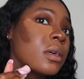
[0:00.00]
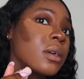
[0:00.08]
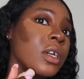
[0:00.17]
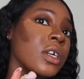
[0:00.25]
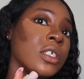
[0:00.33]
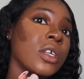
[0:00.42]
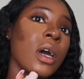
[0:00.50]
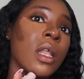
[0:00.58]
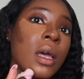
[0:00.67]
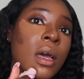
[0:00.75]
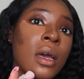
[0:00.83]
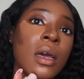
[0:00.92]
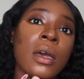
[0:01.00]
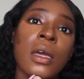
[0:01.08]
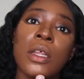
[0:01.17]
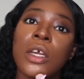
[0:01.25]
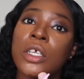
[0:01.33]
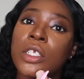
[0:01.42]
Your
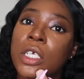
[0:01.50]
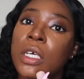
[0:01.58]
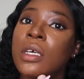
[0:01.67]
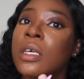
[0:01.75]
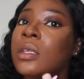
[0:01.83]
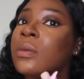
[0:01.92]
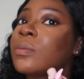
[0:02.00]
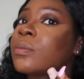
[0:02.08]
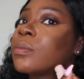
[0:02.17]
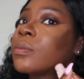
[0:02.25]
jawline, your chin.